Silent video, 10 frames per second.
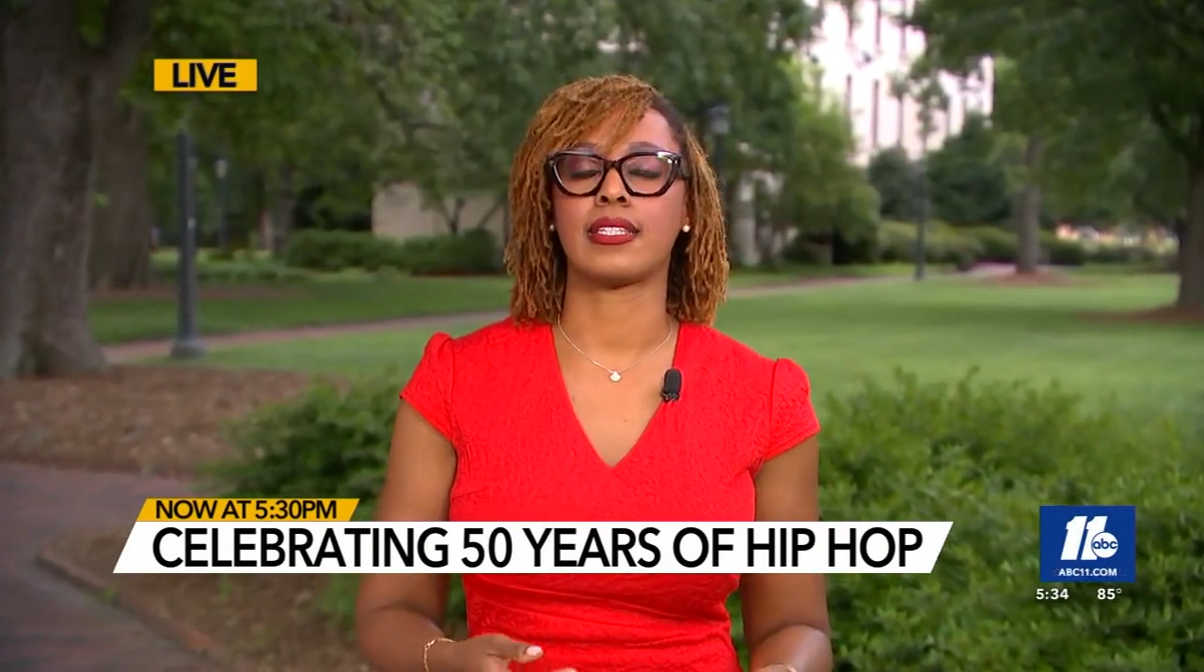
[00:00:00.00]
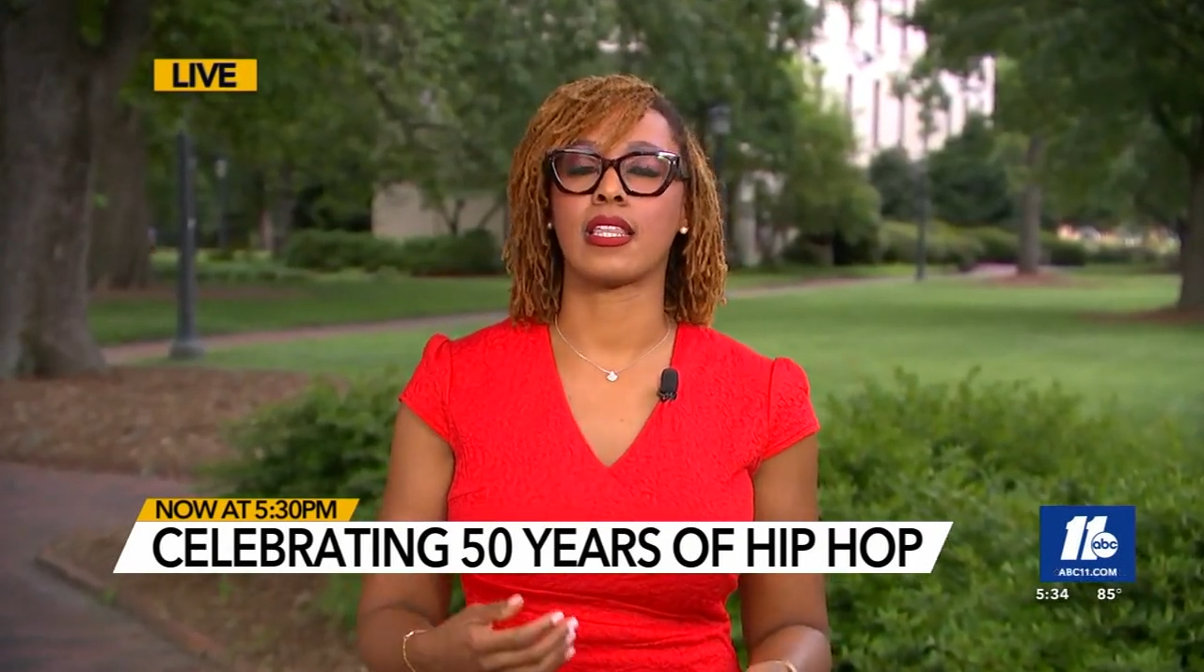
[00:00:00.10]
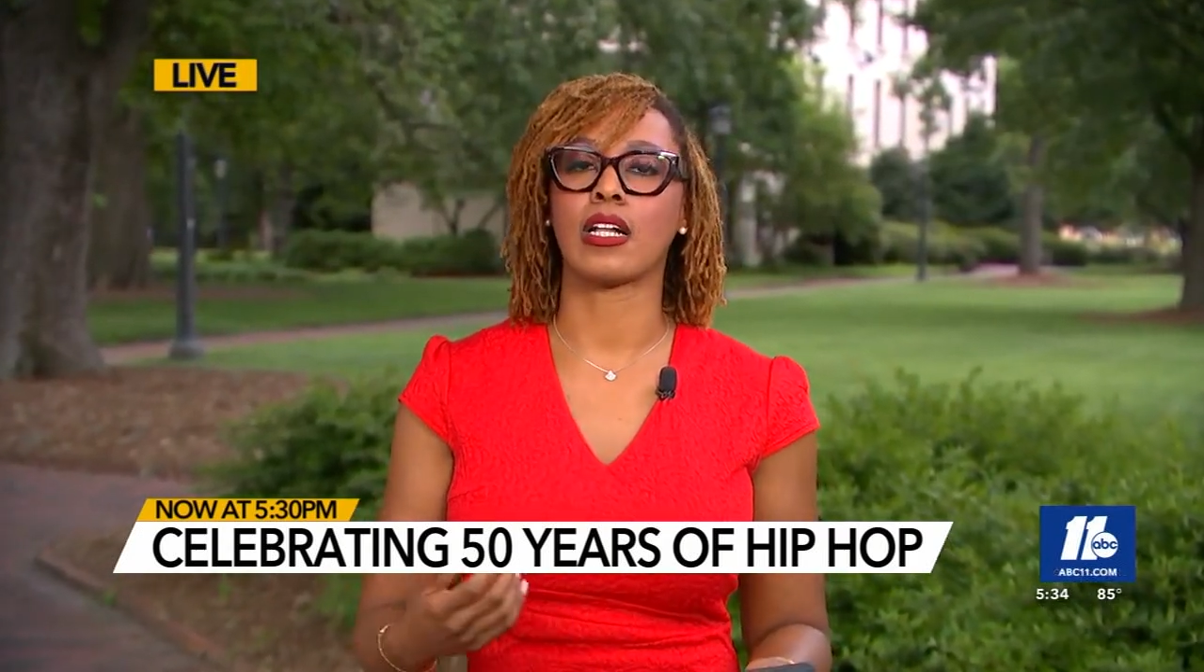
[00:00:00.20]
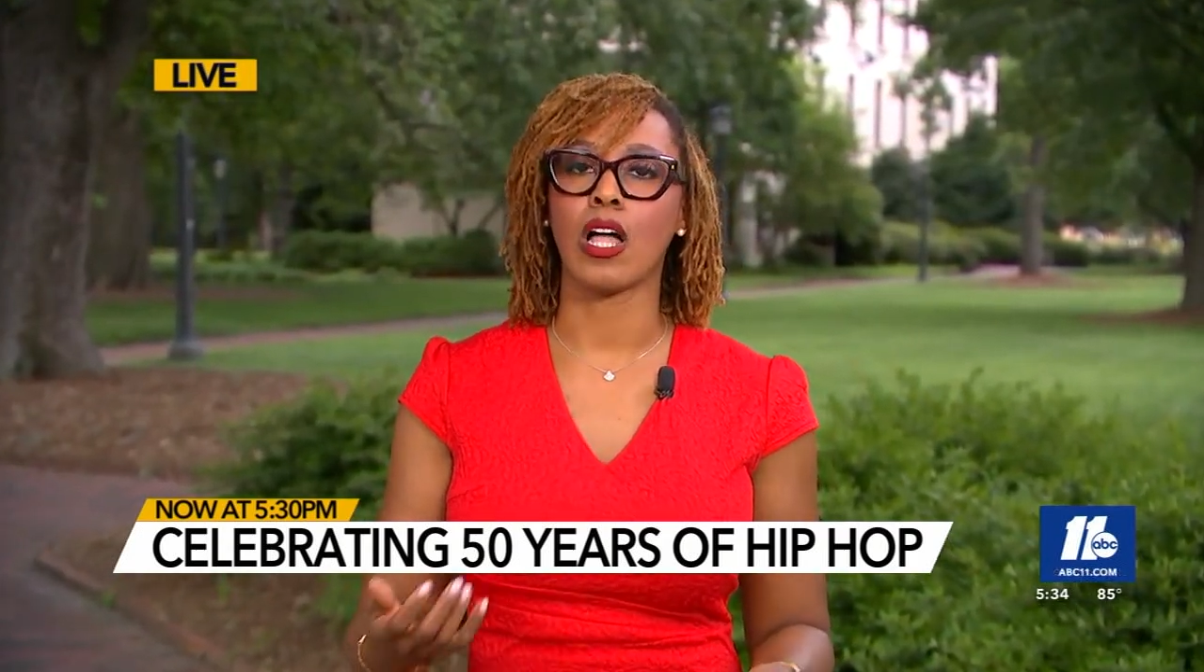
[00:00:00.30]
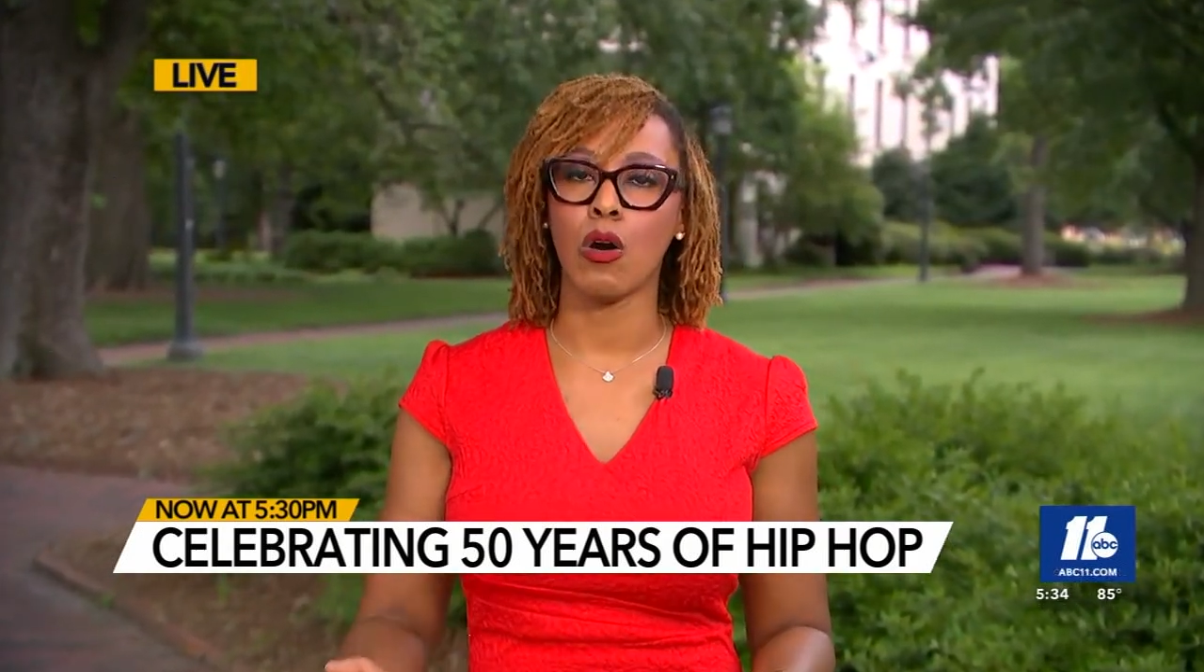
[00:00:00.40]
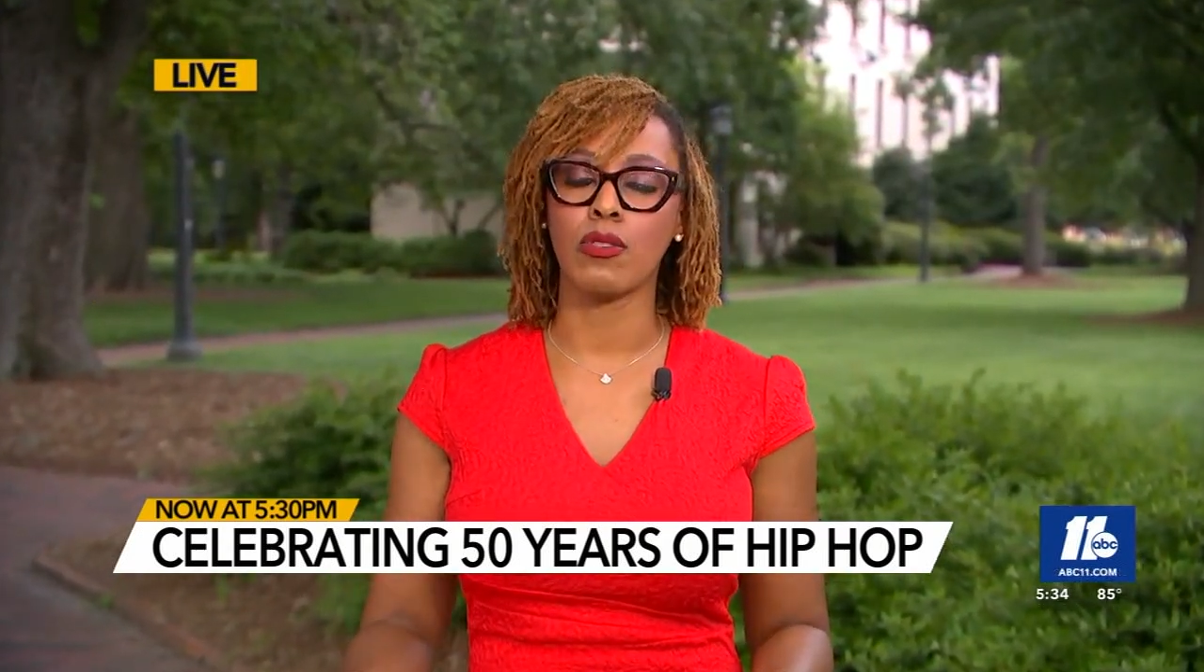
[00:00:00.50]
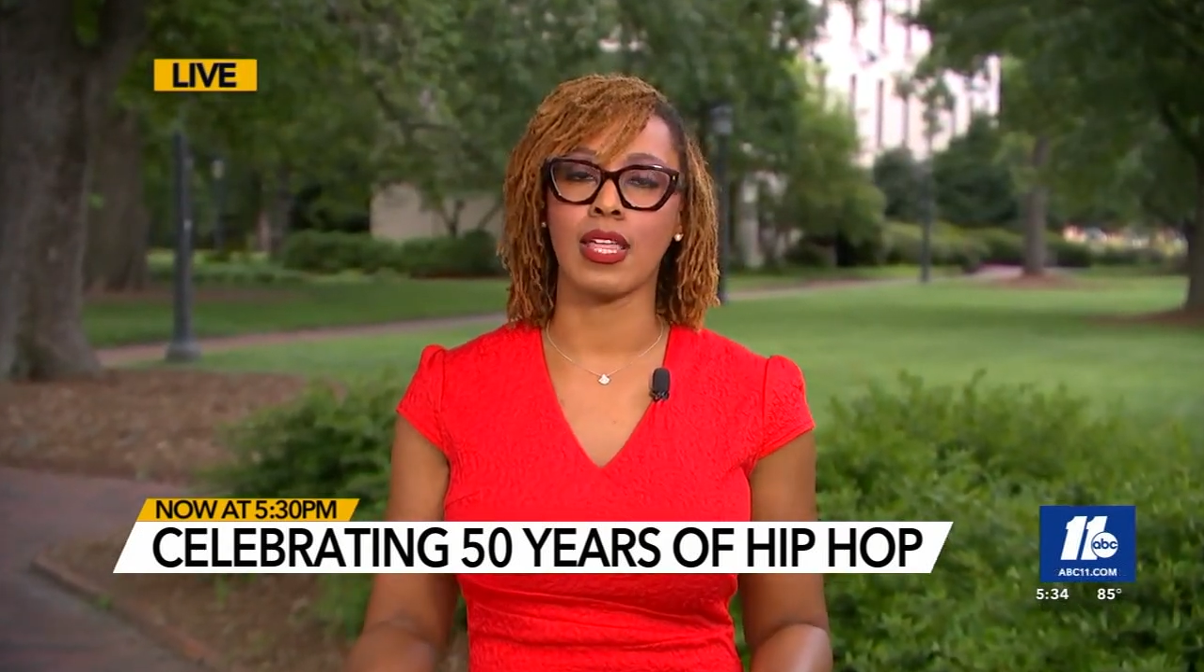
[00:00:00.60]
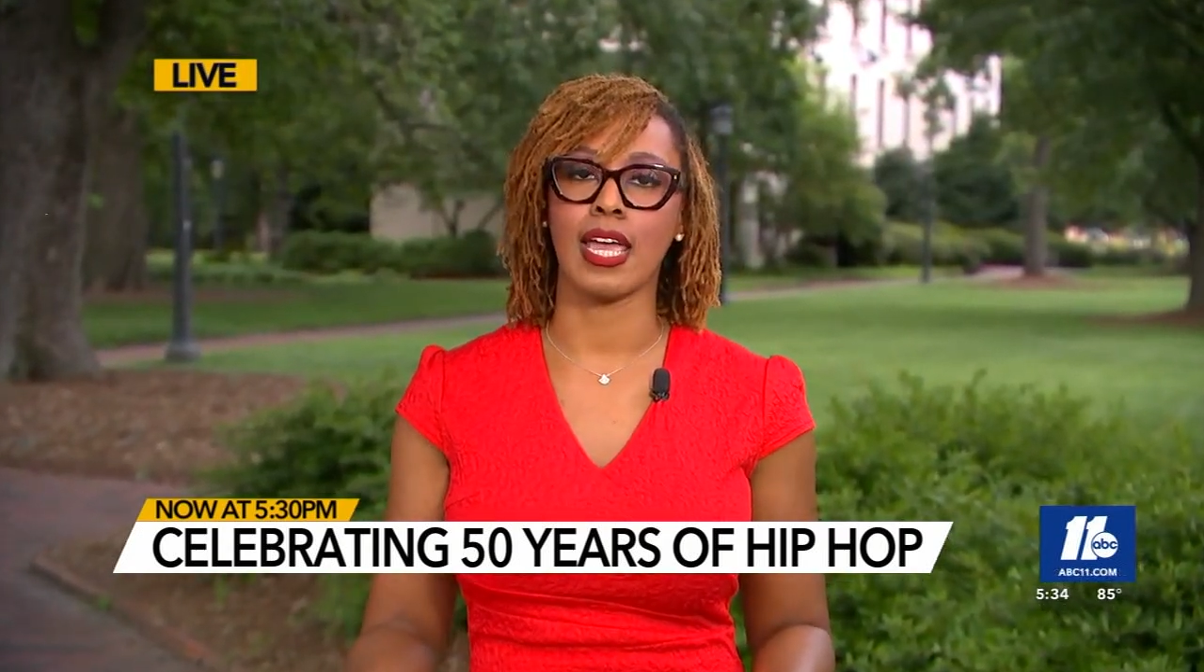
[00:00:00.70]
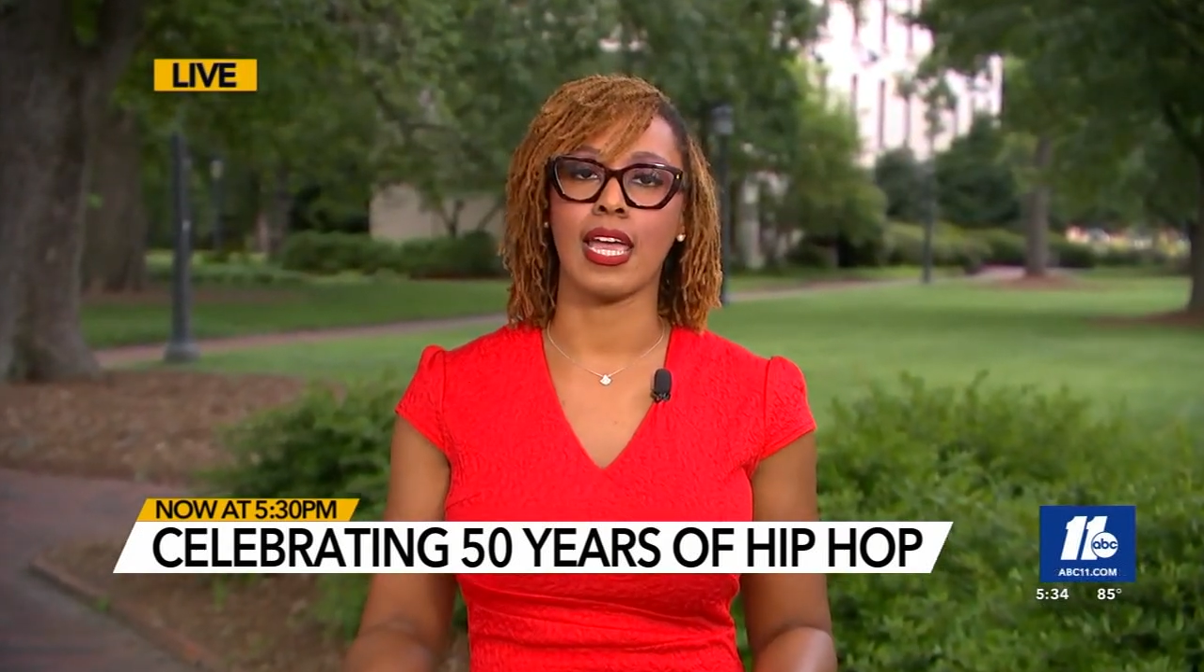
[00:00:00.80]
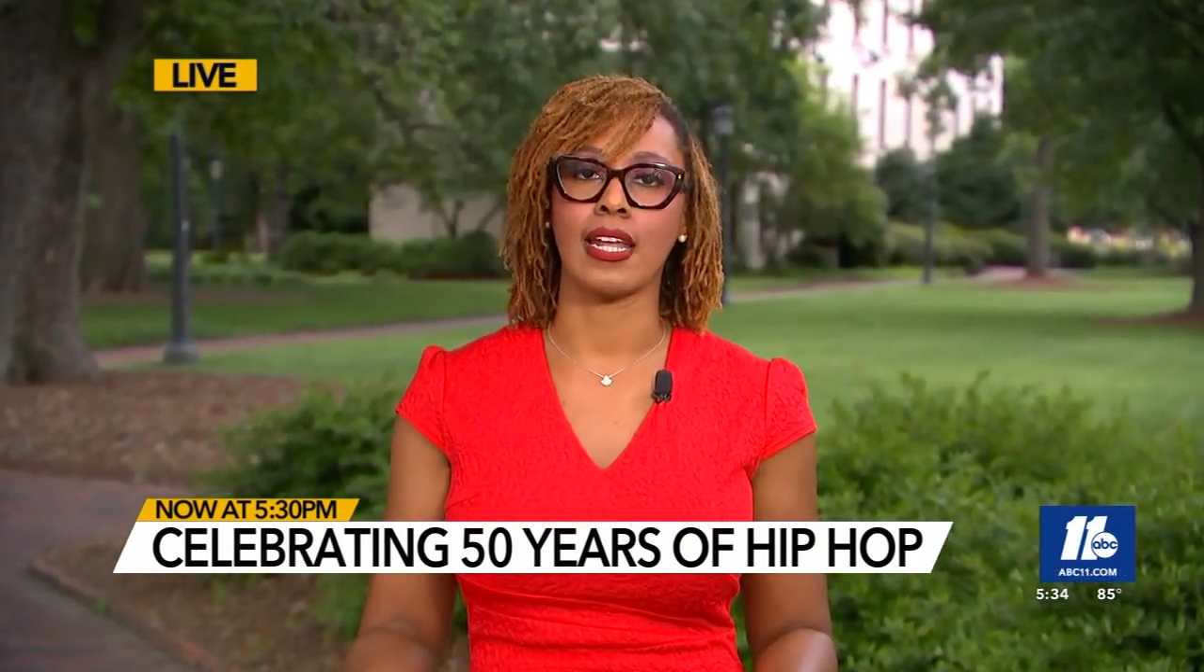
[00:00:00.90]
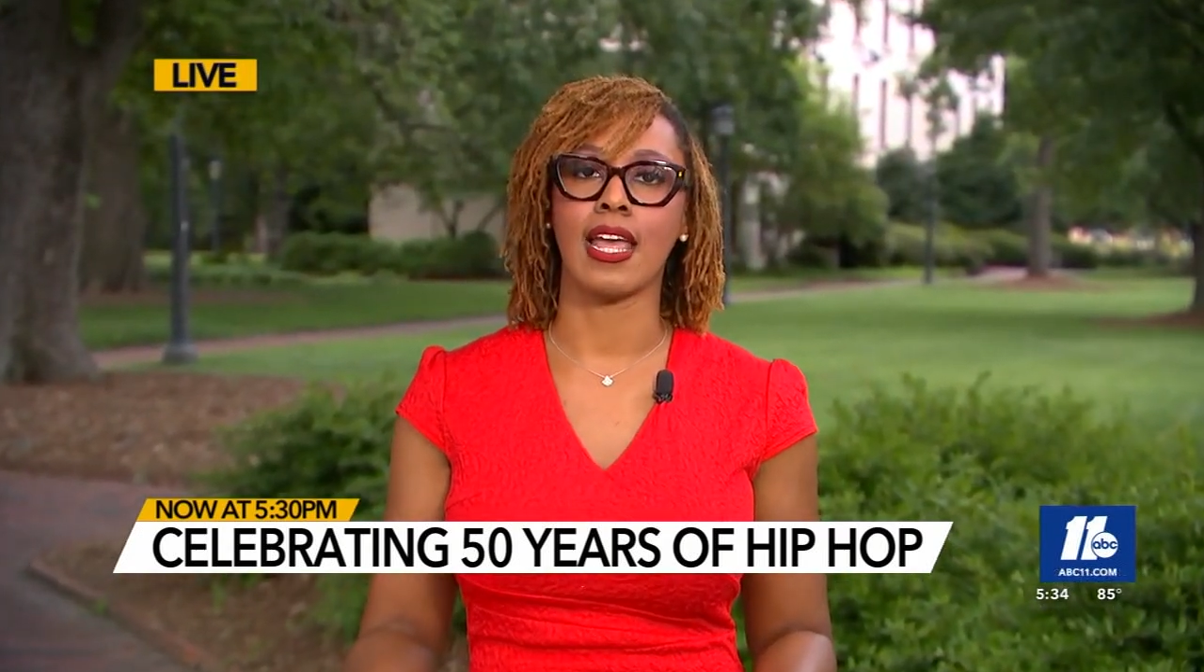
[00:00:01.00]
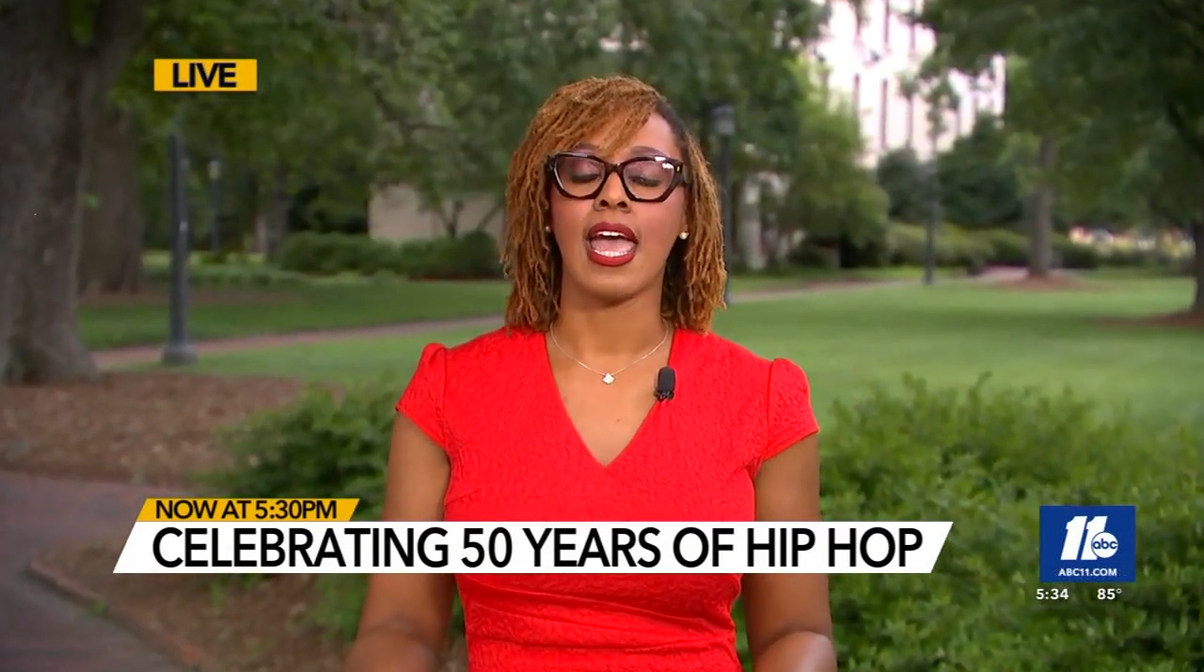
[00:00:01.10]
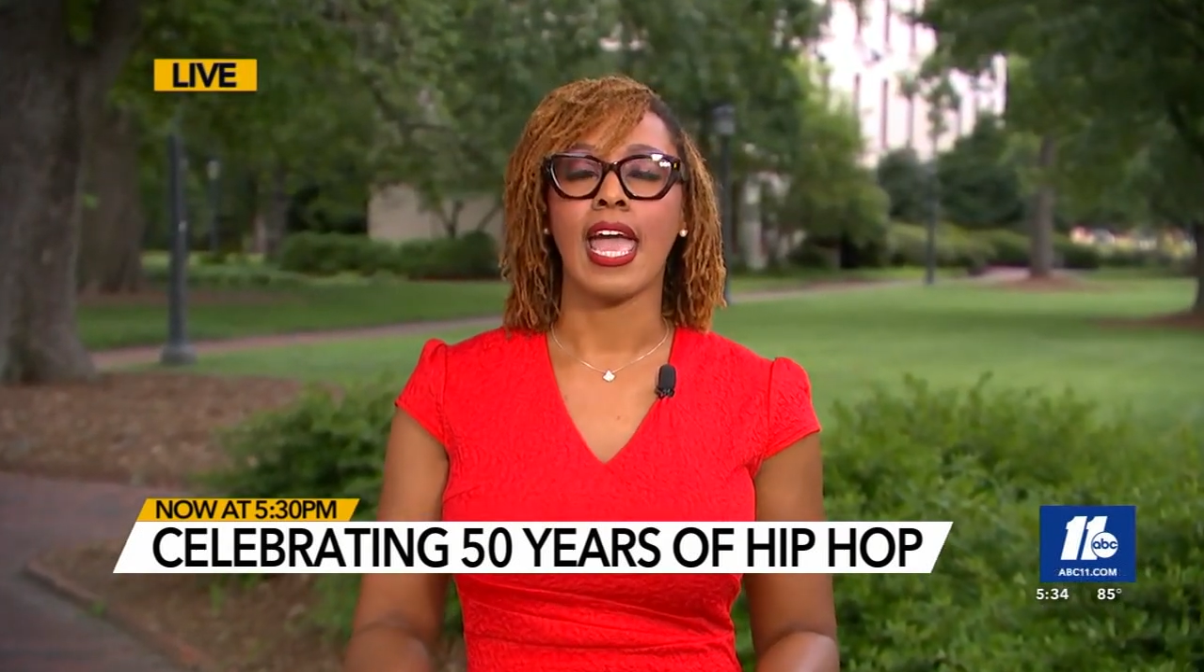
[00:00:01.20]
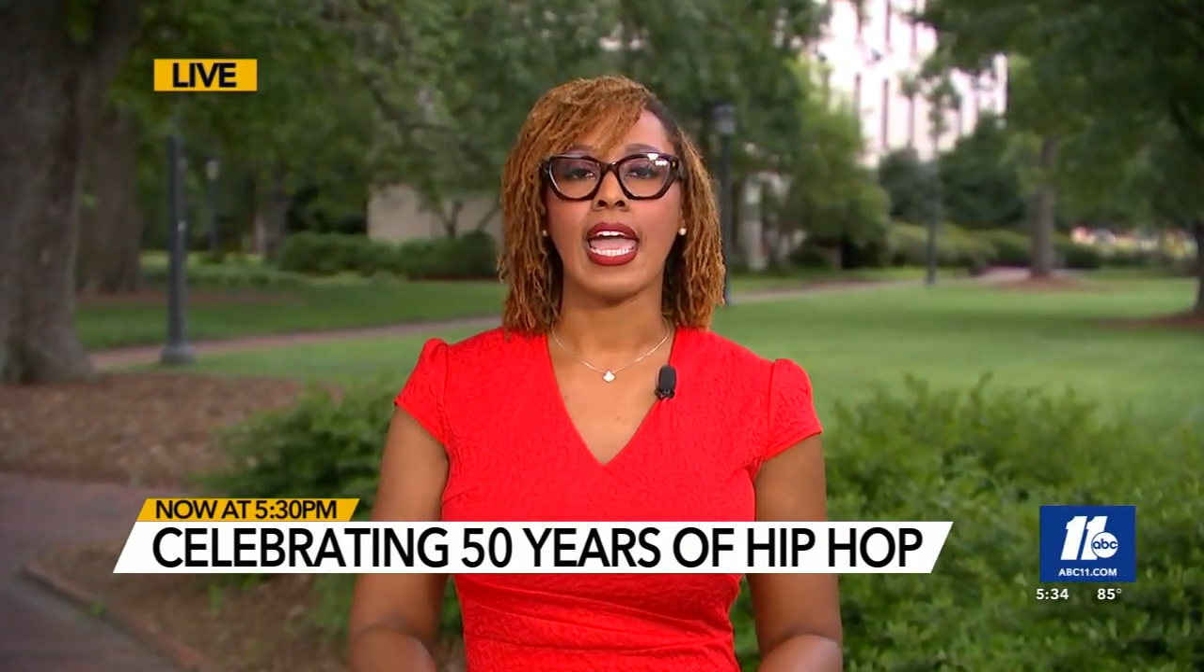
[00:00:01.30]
to the clothing,